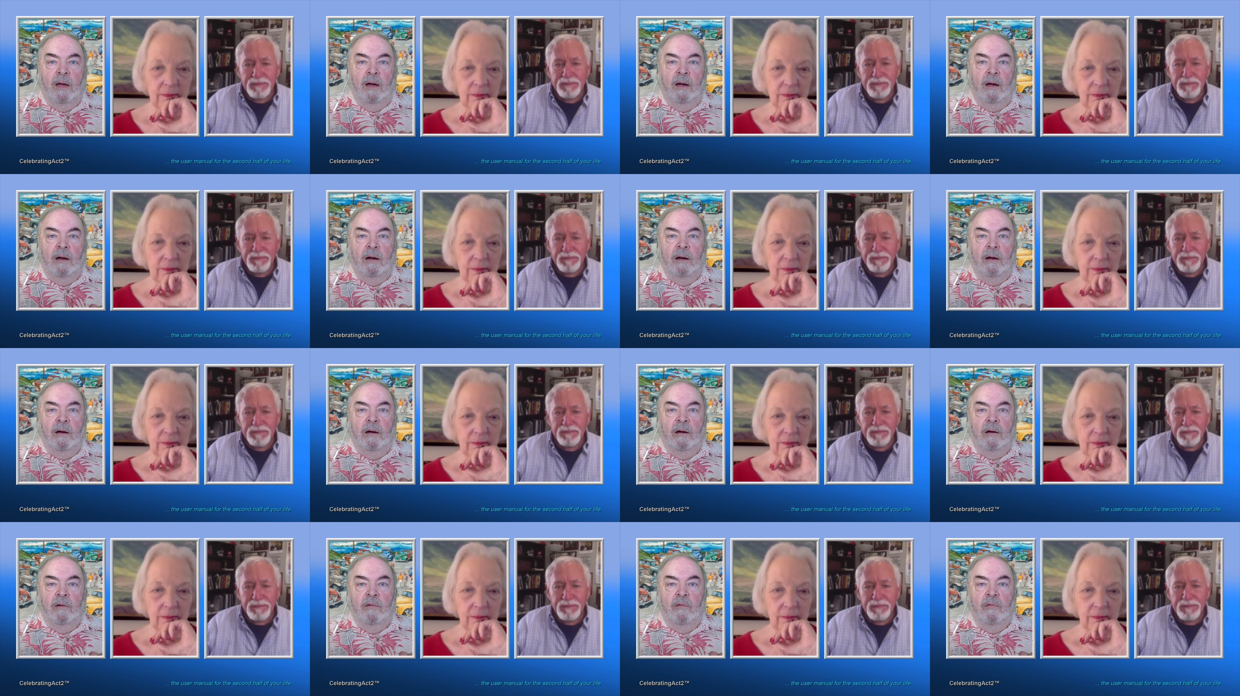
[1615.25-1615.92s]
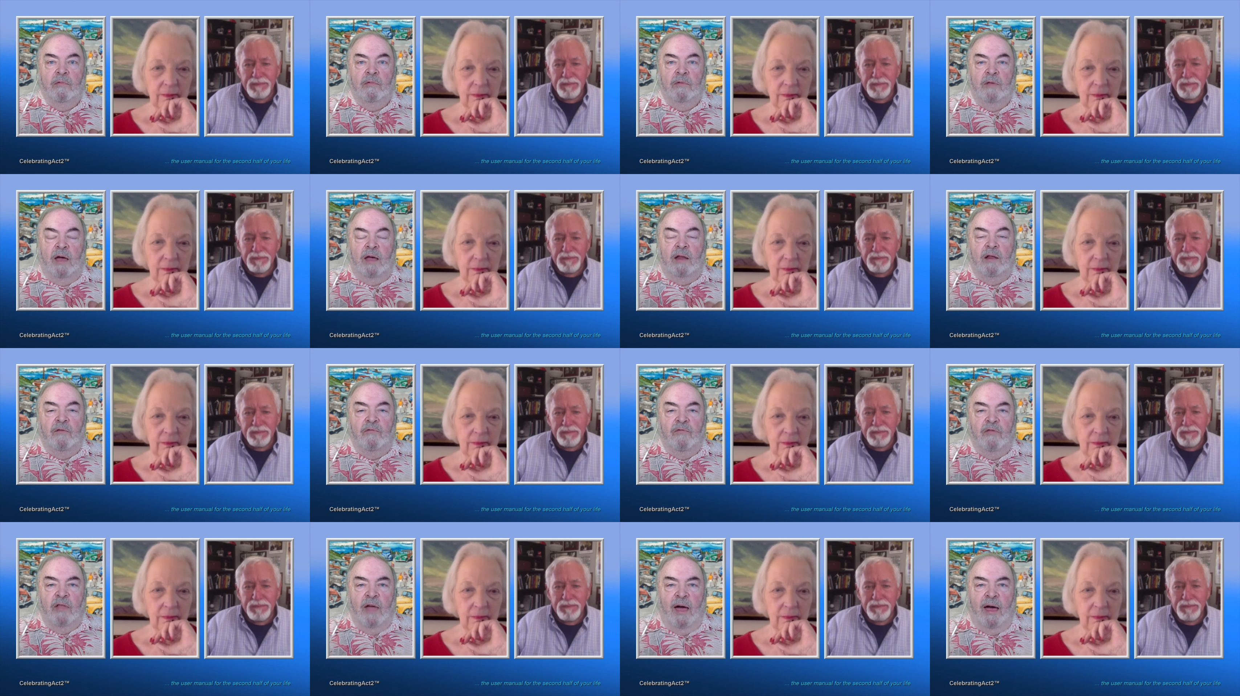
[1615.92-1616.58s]
Speaker 1: uh,
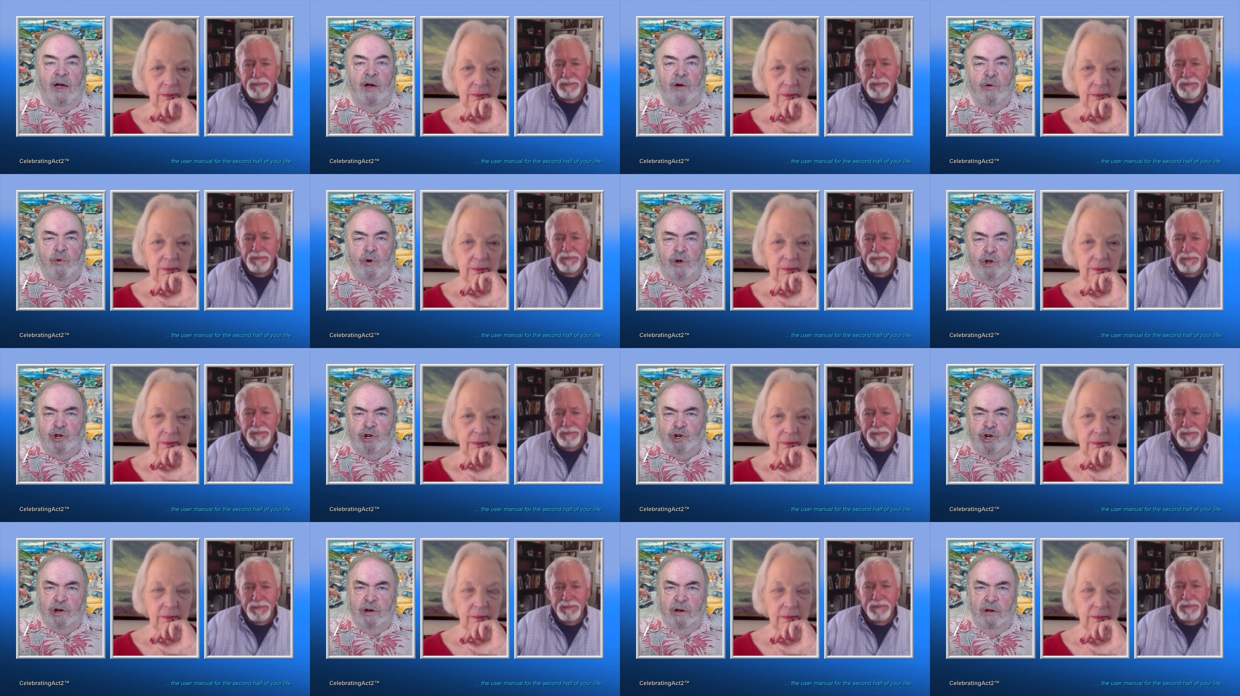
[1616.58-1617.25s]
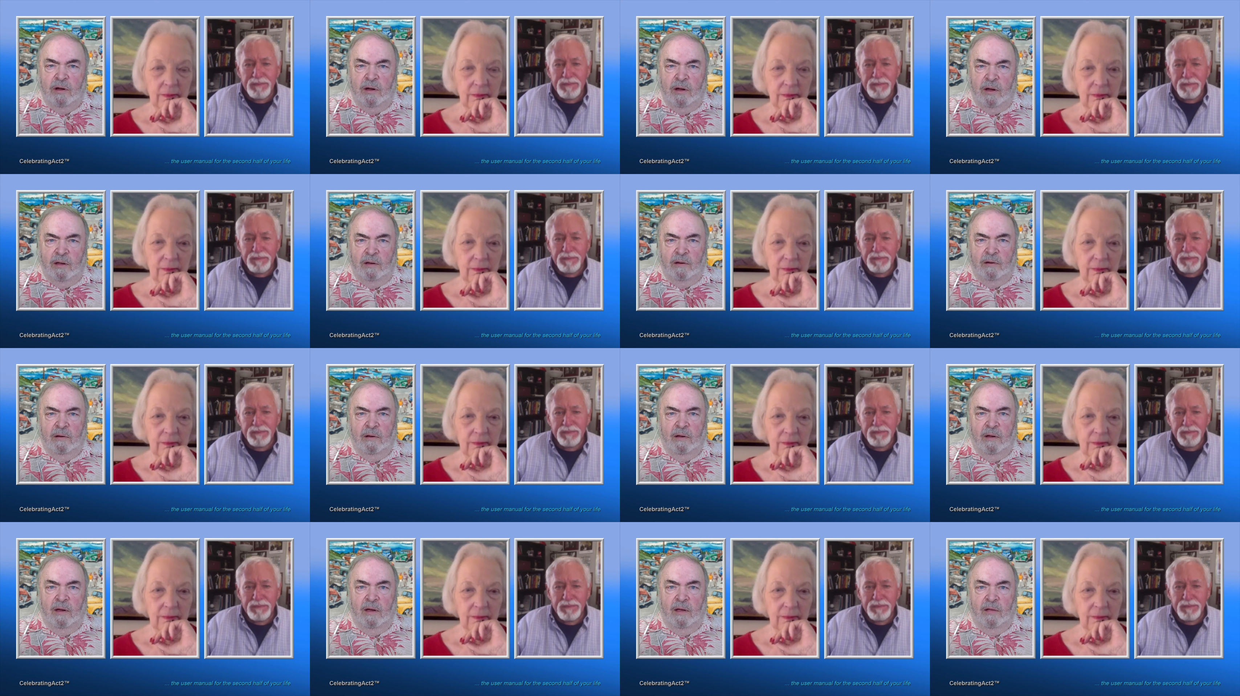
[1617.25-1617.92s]
native language
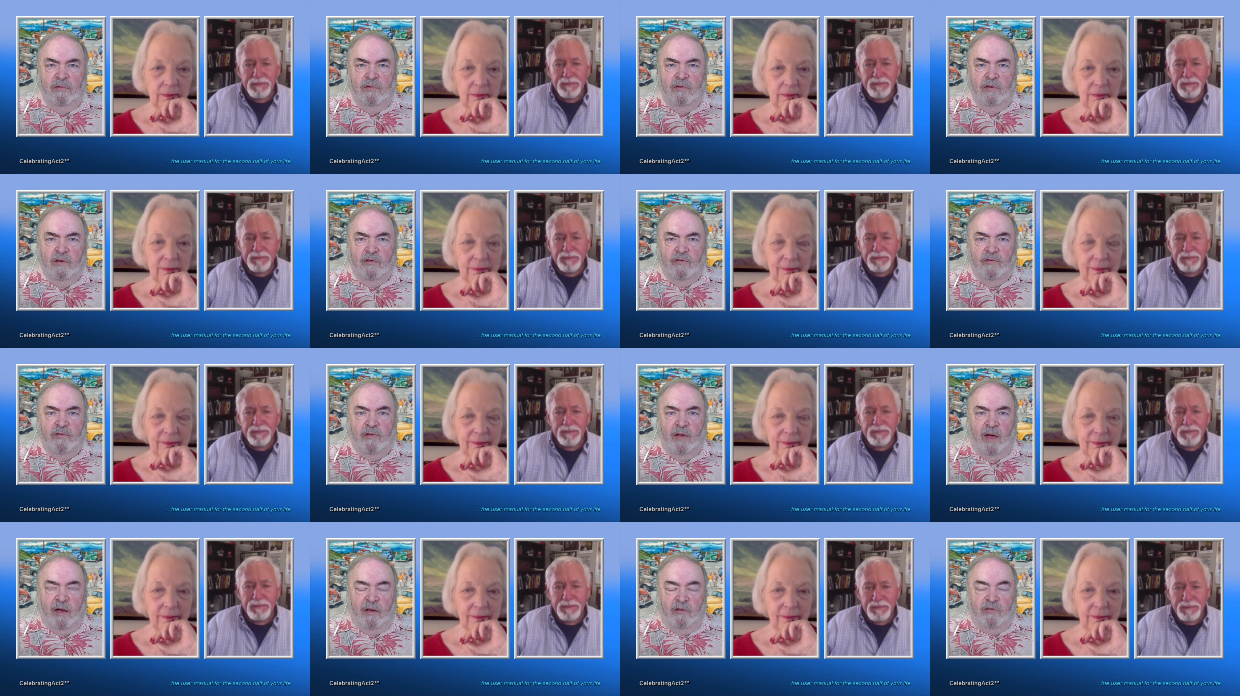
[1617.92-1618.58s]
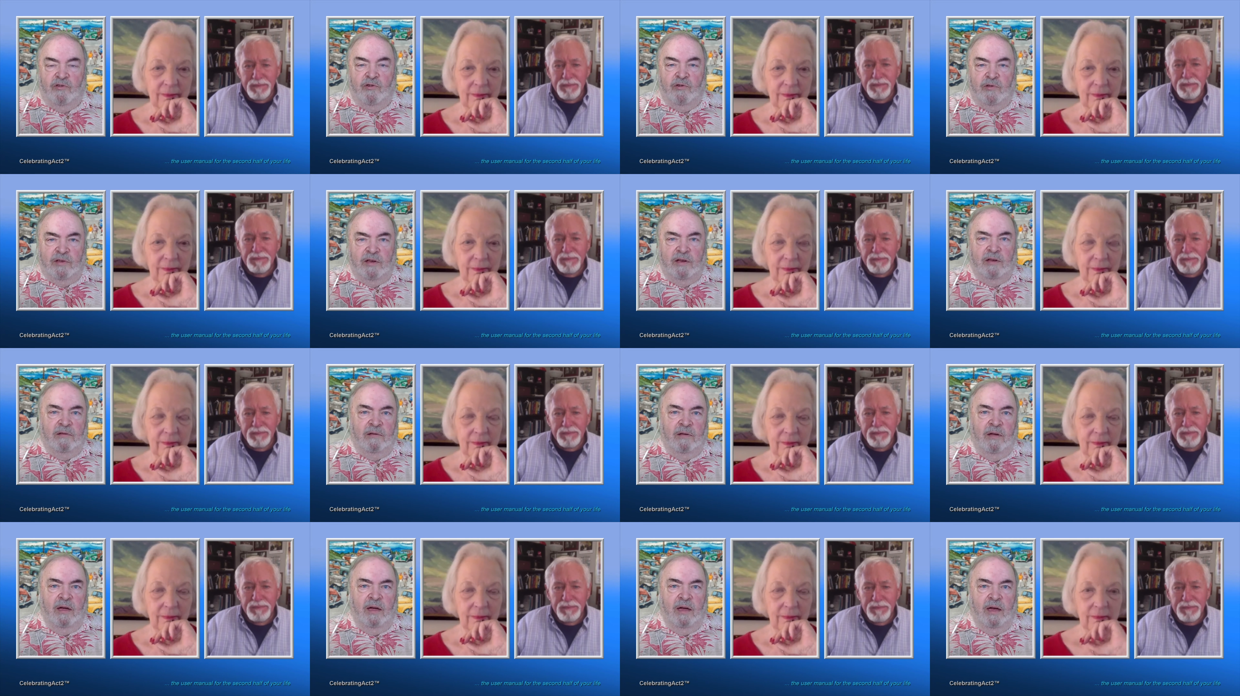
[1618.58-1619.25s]
in in this as you
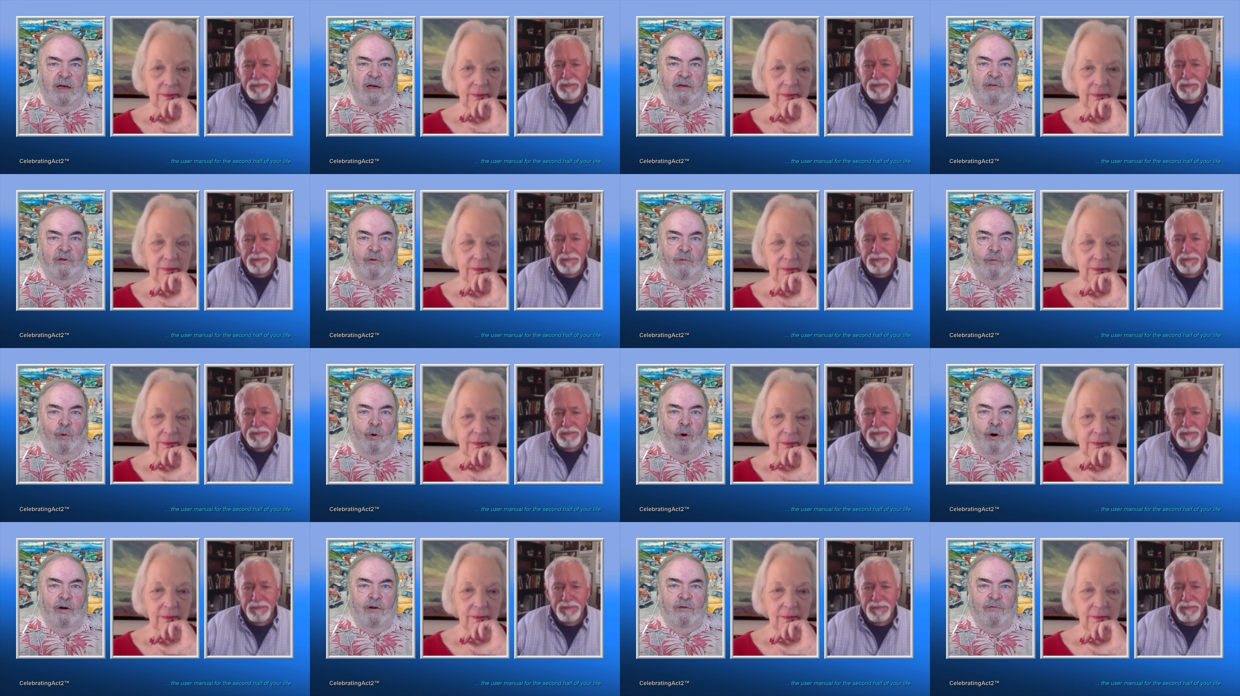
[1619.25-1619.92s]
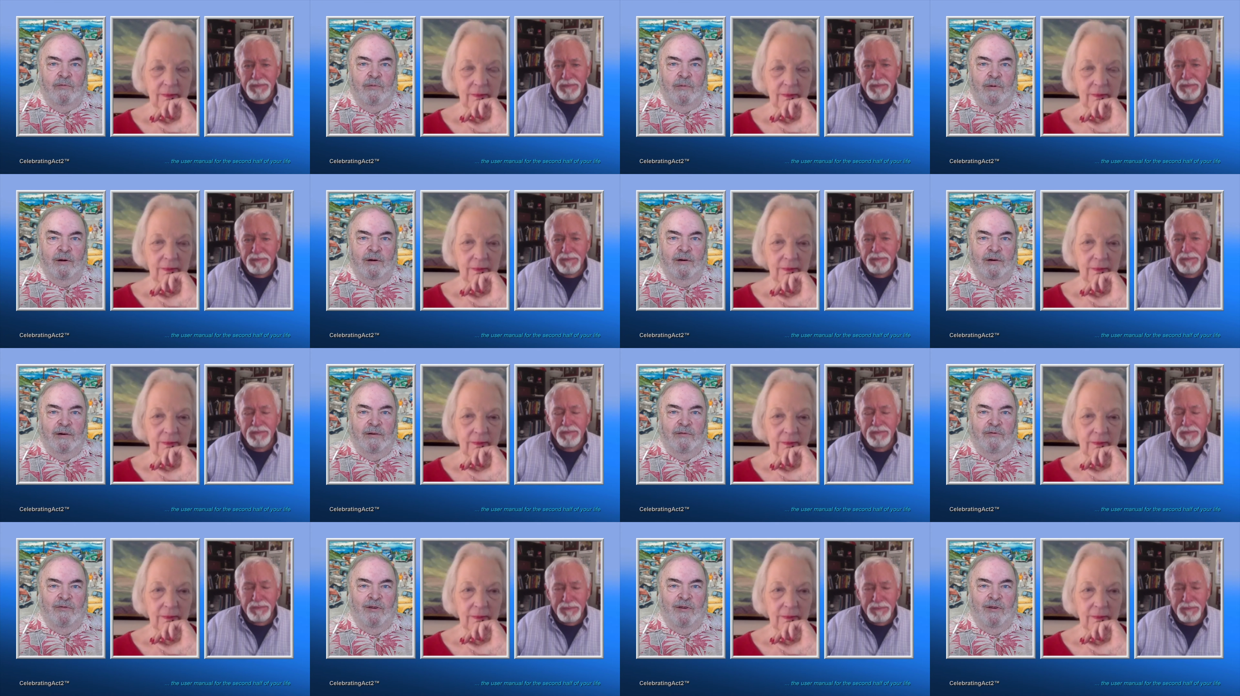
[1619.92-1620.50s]
did in the Walker uh,